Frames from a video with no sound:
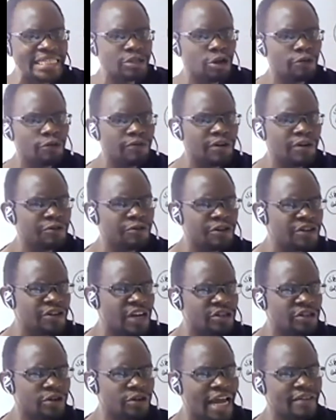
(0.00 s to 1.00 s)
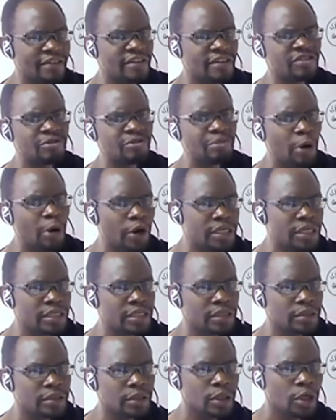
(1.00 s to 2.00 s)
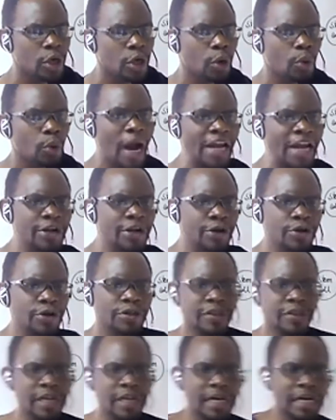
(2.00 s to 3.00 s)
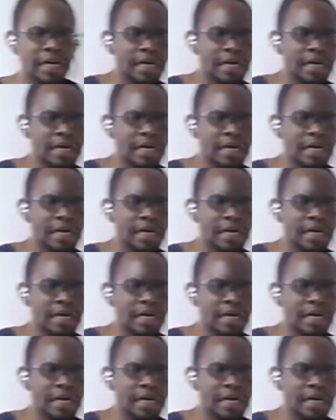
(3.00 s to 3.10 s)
of differentiation at this point, what do you think